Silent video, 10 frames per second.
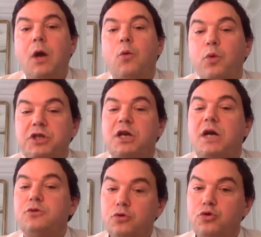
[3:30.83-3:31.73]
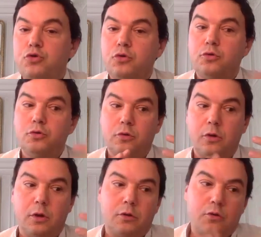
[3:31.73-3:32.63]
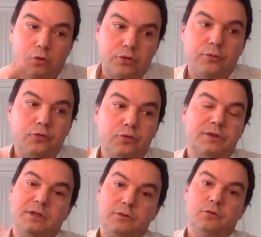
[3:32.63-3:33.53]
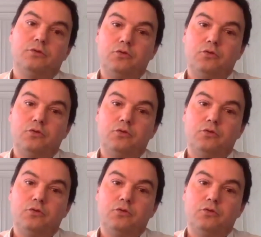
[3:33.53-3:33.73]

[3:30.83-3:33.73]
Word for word: which has also contributed, you know,